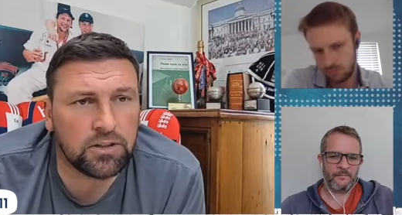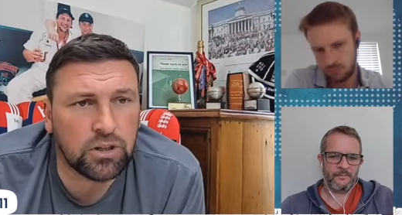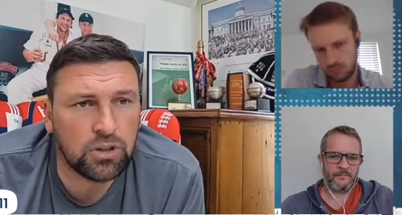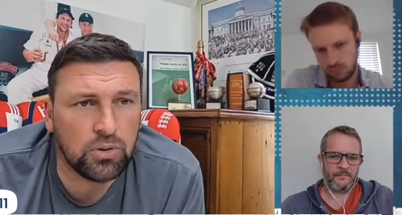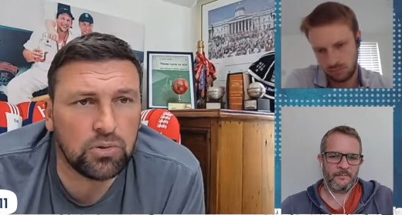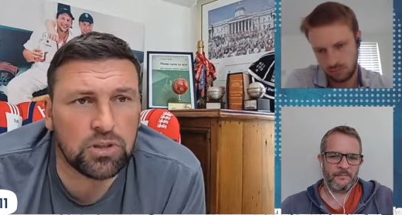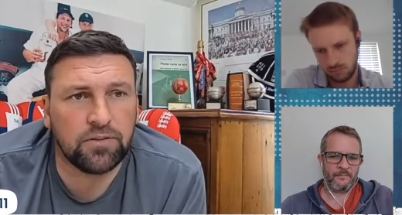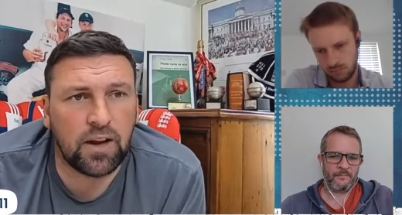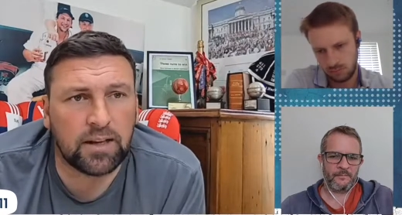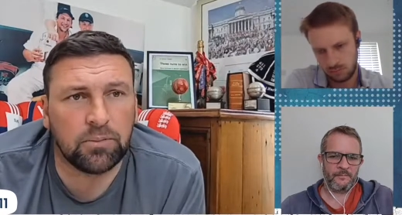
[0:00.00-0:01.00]
Speaker 1: is
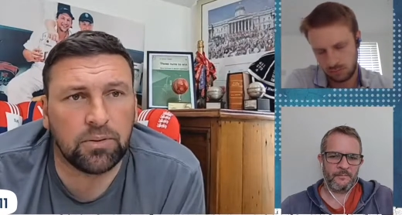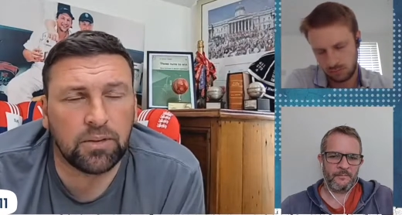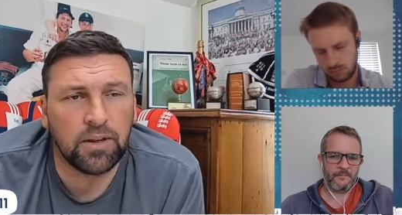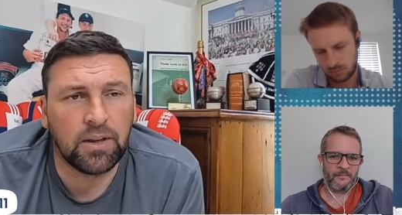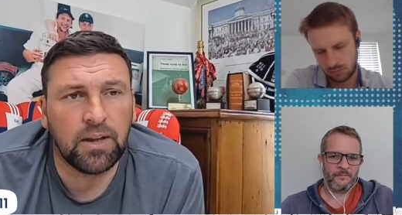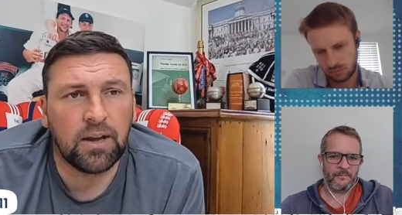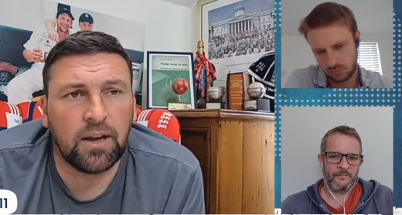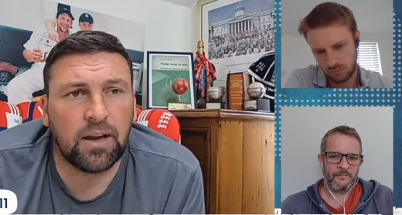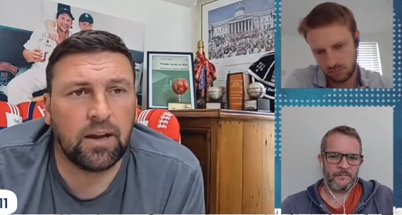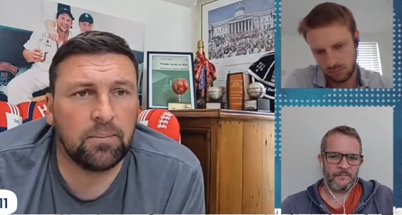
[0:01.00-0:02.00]
hugely valuable.
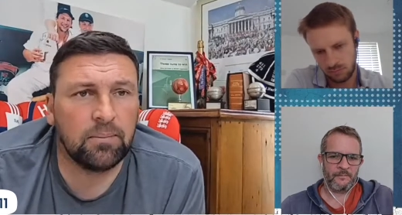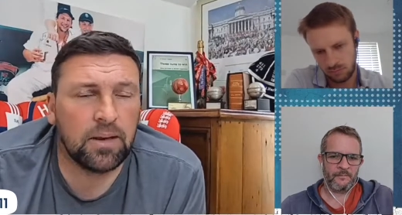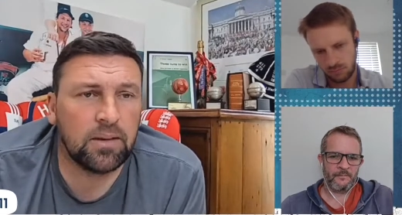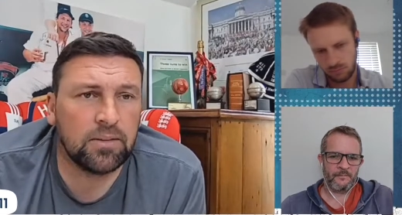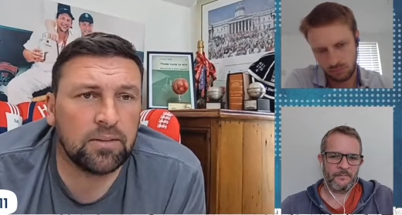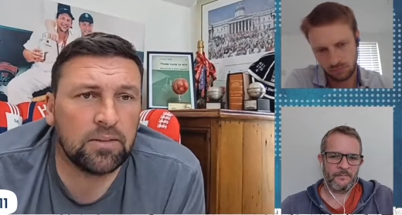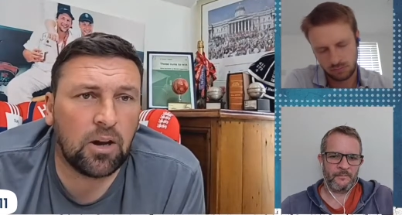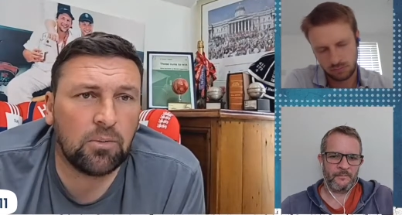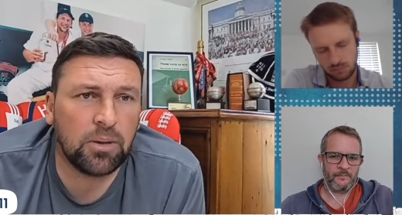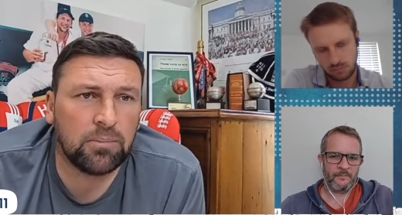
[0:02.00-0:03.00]
Um, and
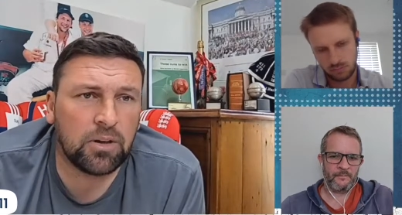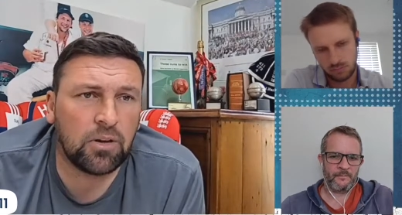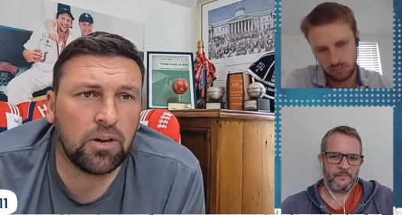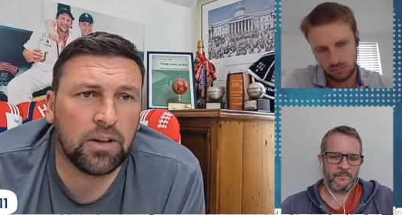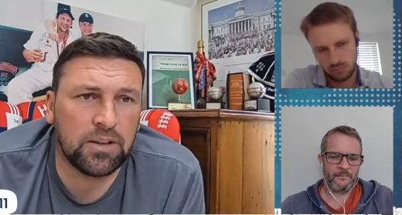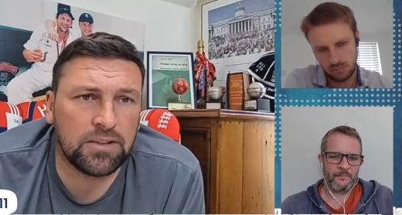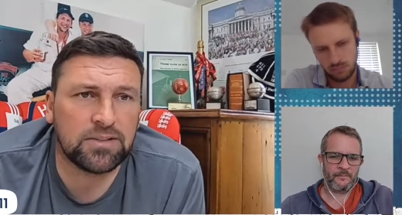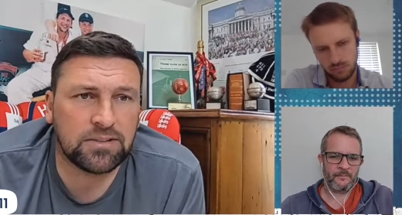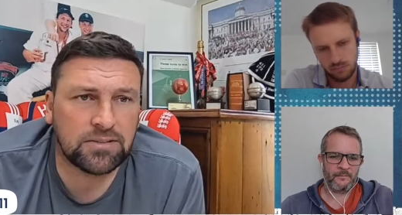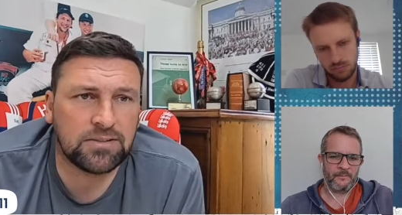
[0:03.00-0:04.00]
Obed McCoy
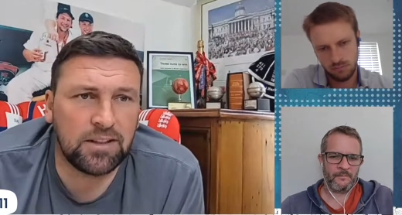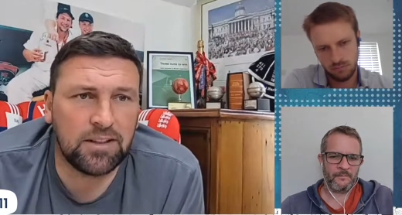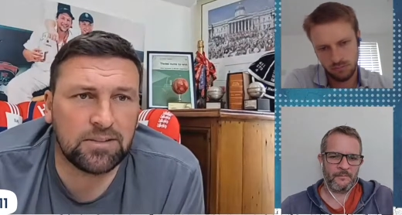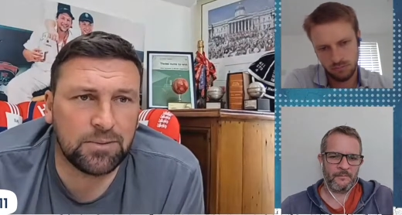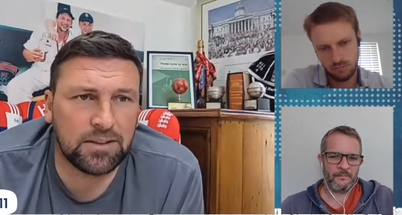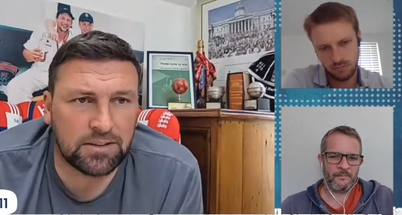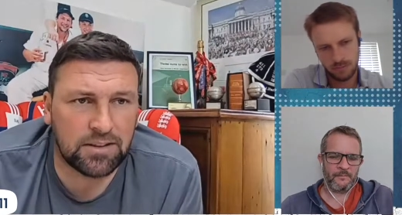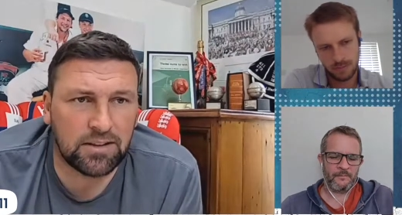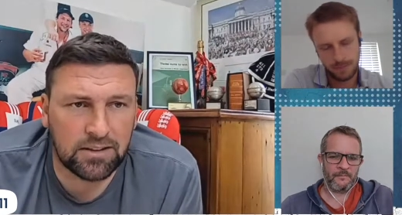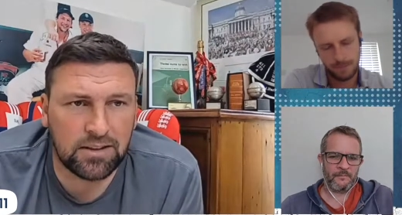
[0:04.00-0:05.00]
is he's a real deal.